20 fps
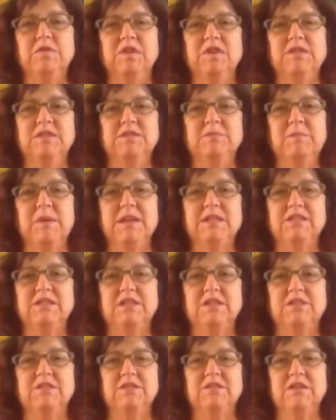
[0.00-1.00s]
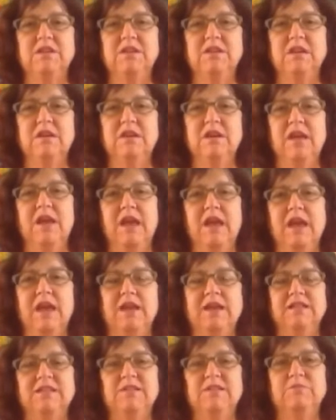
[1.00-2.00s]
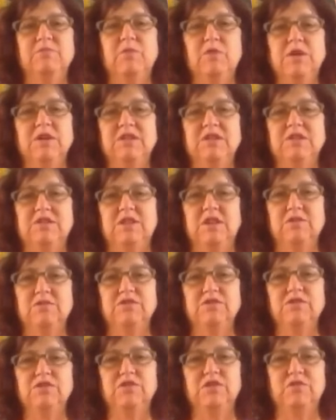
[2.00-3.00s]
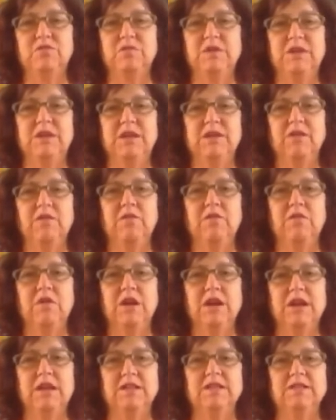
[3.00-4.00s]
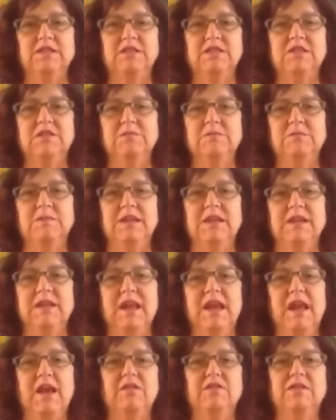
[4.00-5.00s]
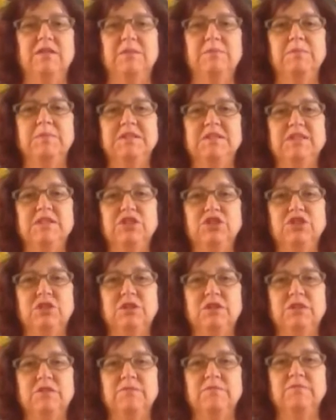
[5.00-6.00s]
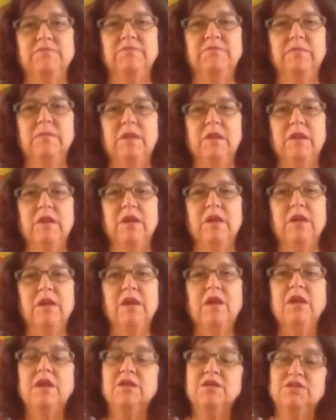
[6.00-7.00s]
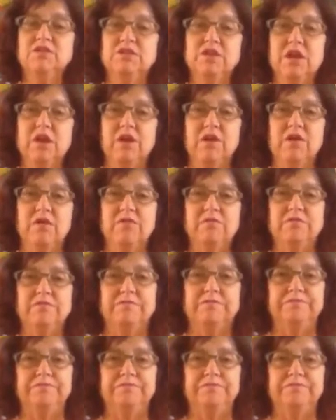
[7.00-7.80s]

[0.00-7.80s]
this muscle, and it supports those three organs to be in a healthy position. So